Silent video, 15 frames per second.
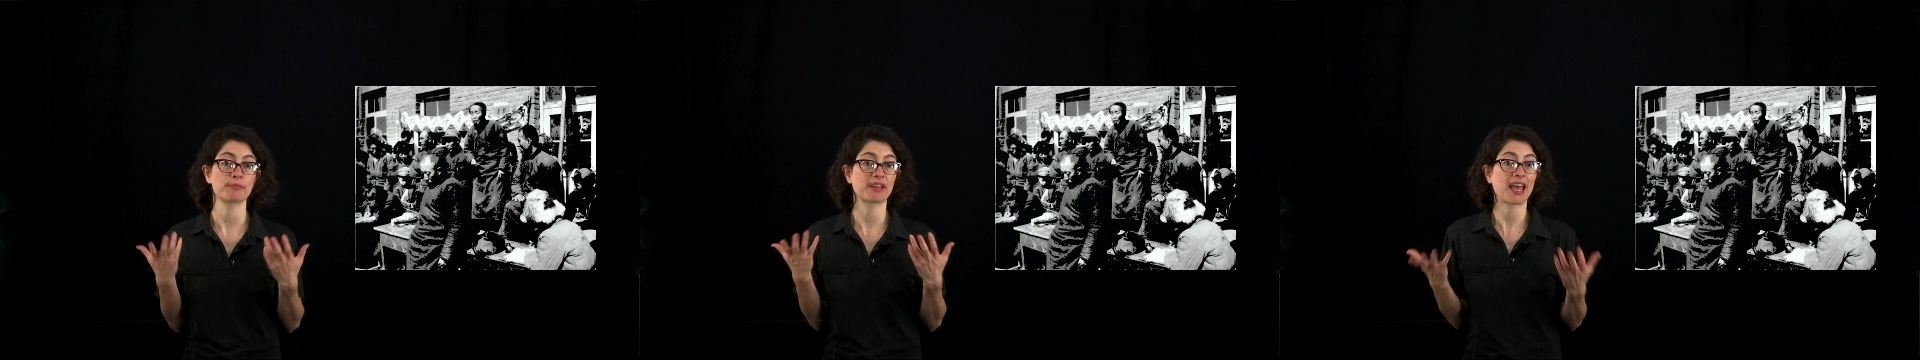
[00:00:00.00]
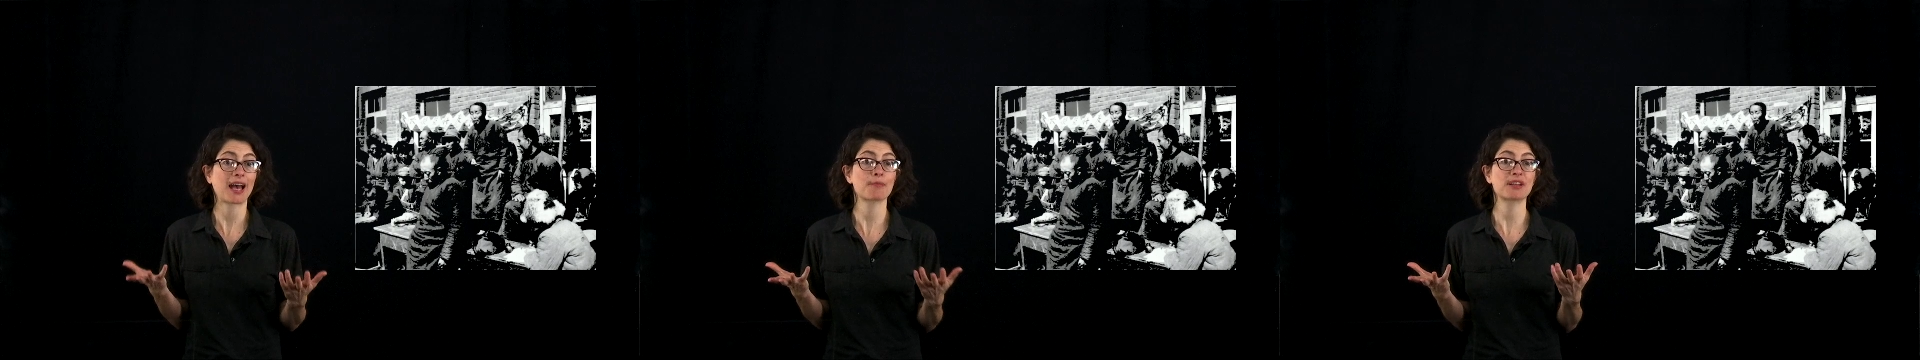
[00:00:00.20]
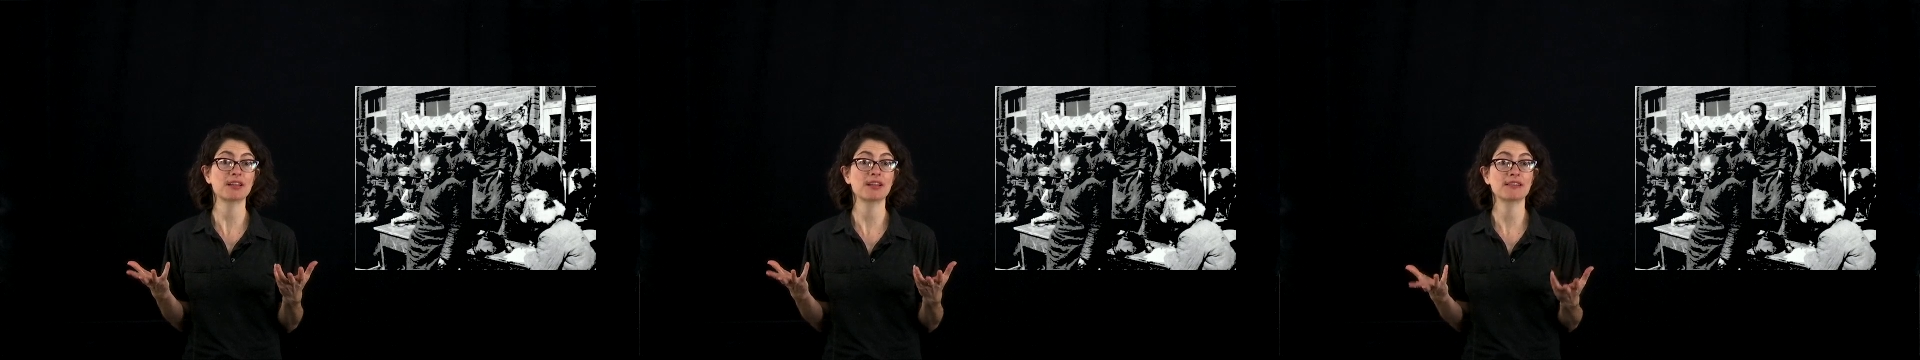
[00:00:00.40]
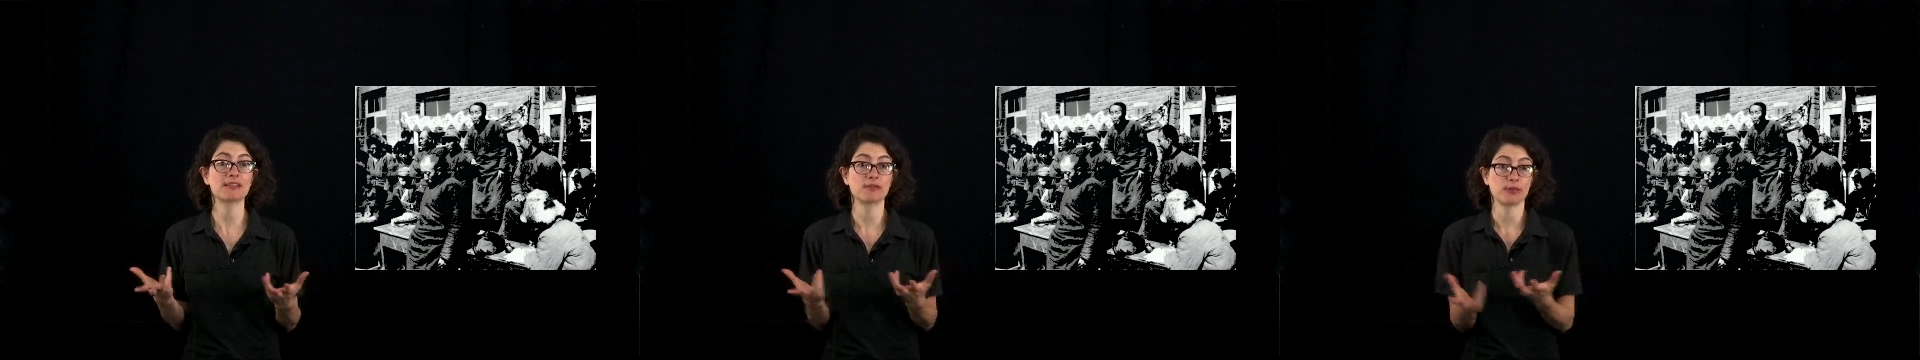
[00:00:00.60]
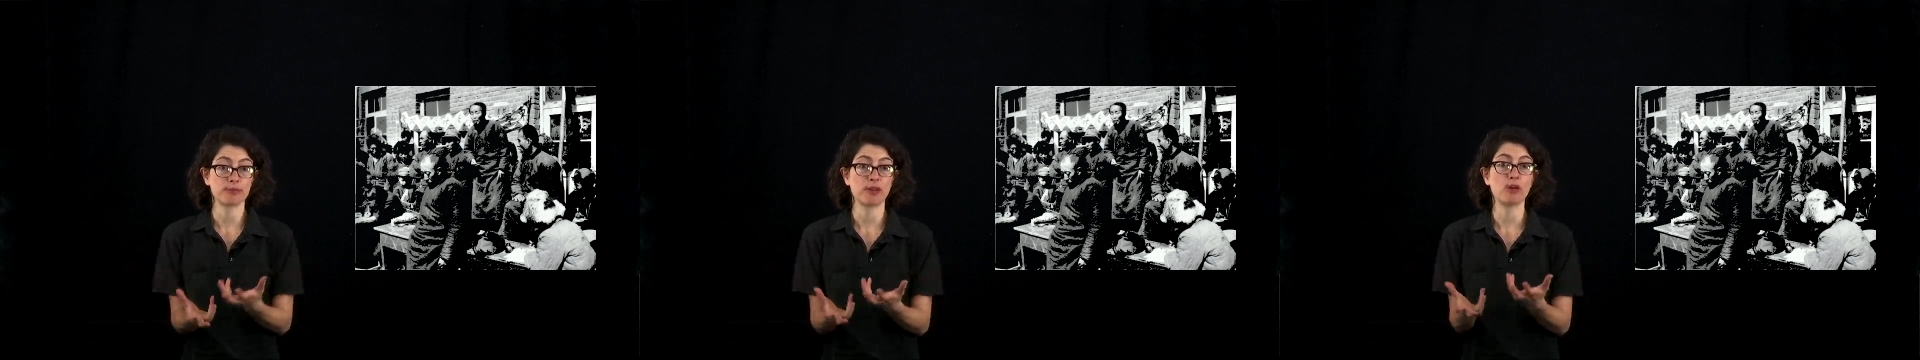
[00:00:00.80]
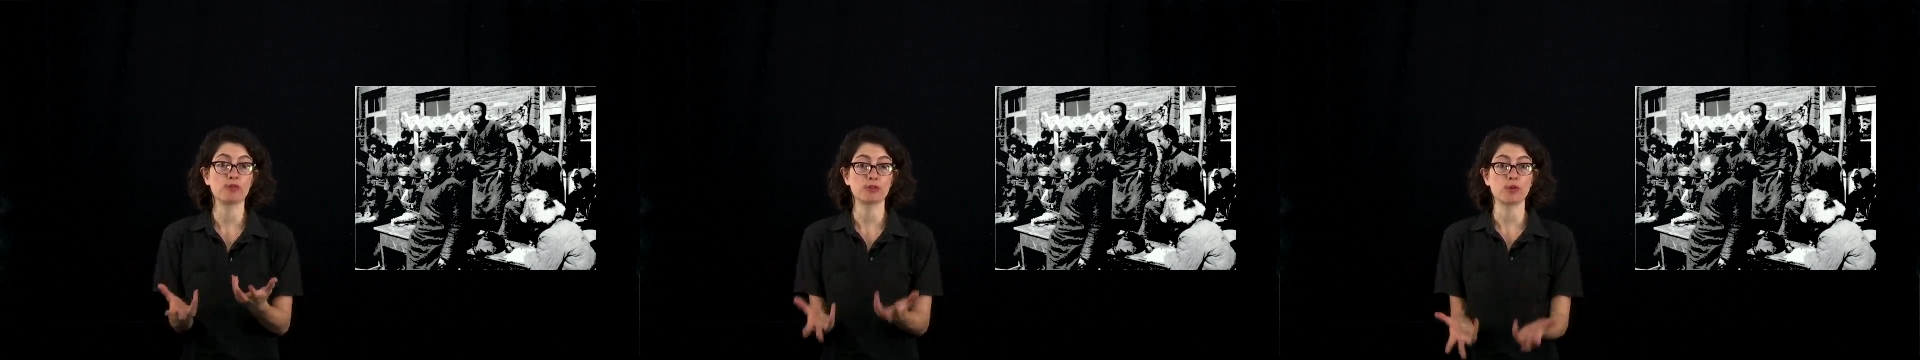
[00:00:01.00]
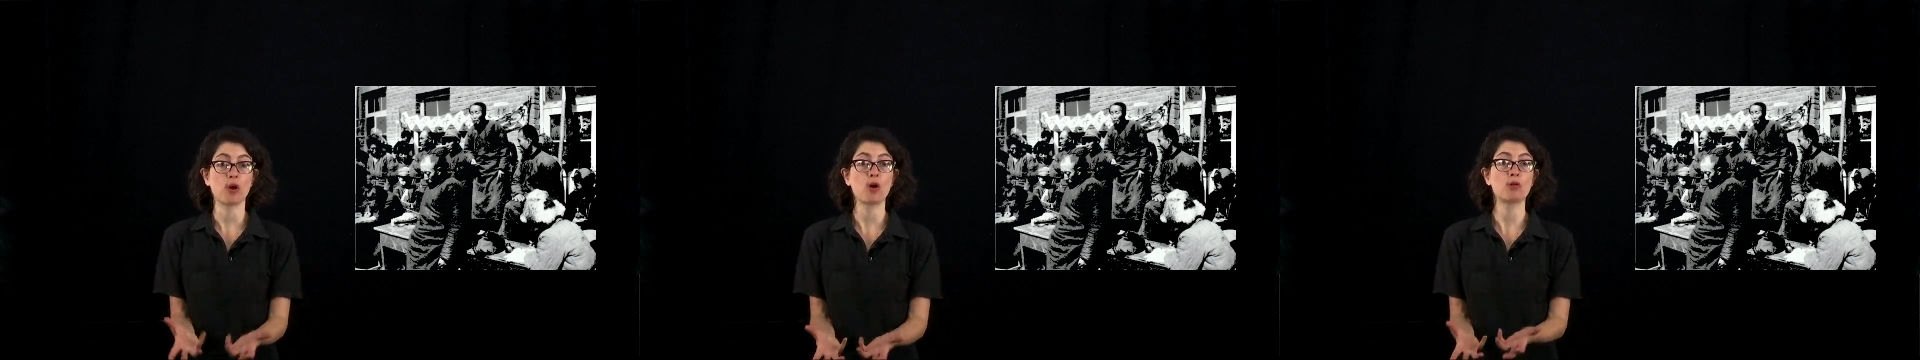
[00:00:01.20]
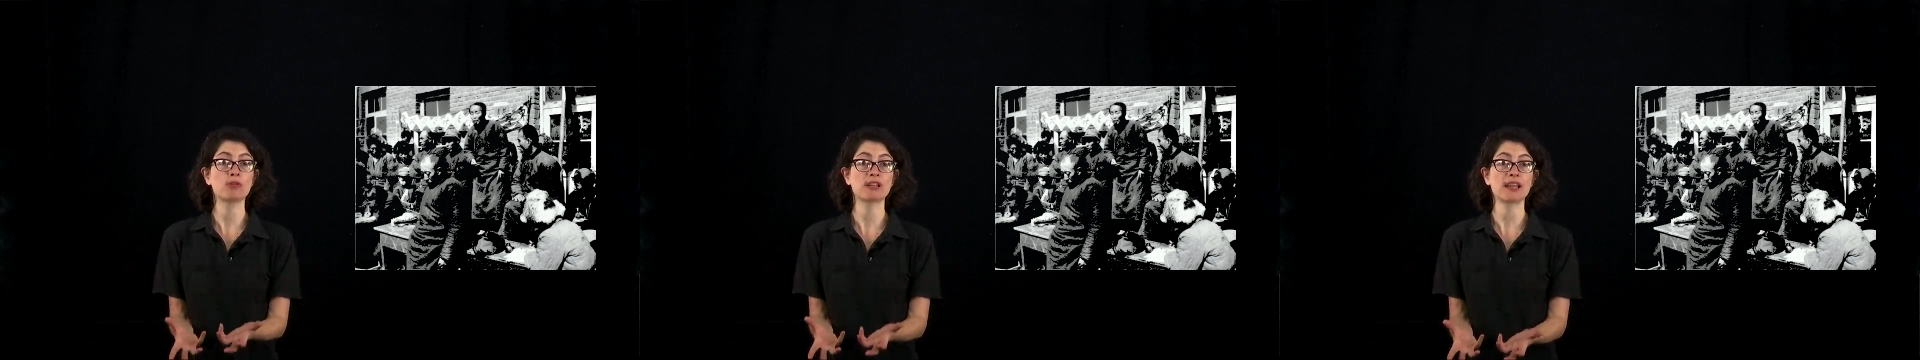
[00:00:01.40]
capitalists, from those who
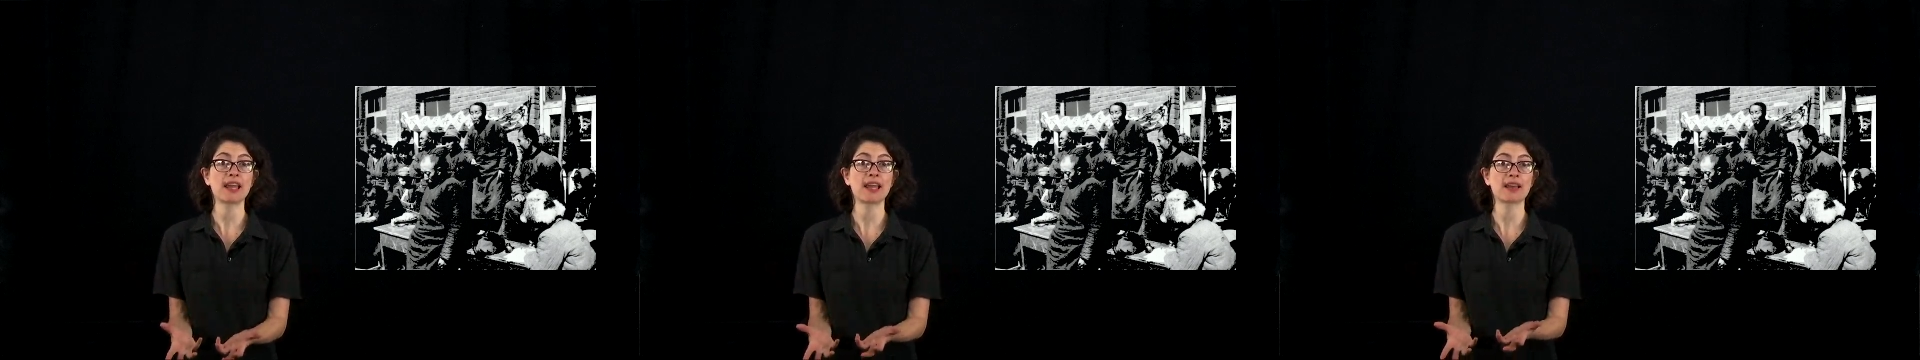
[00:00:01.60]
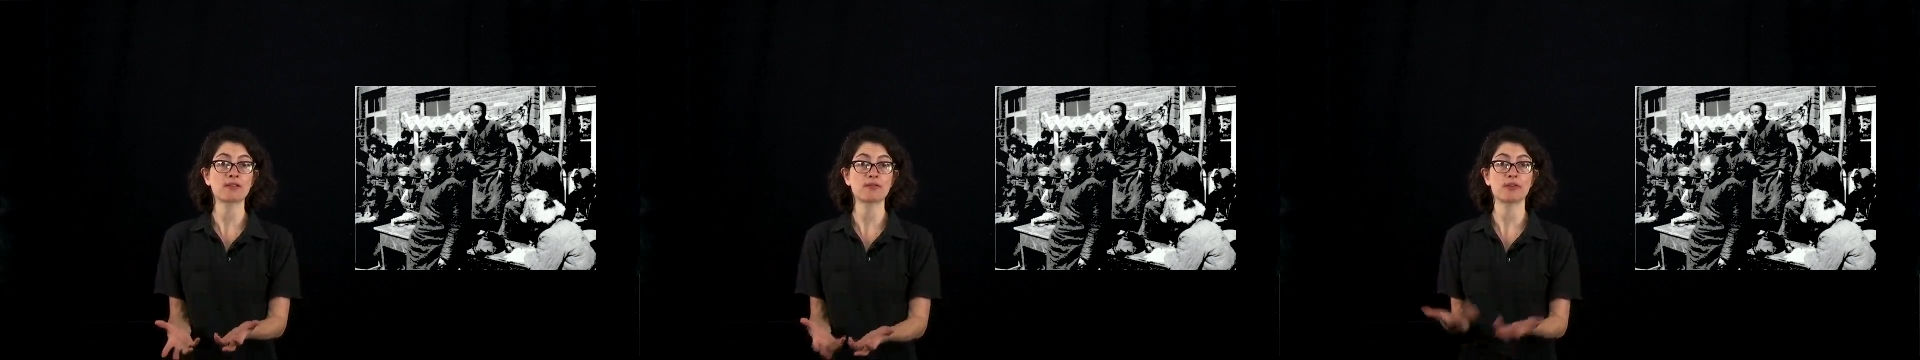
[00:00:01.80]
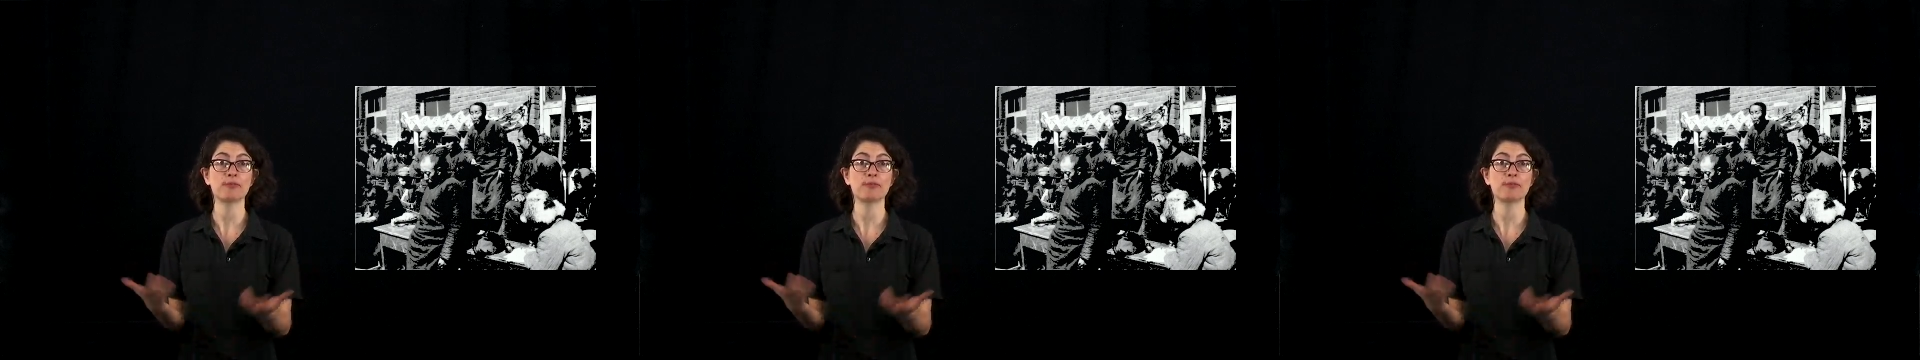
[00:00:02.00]
owned land,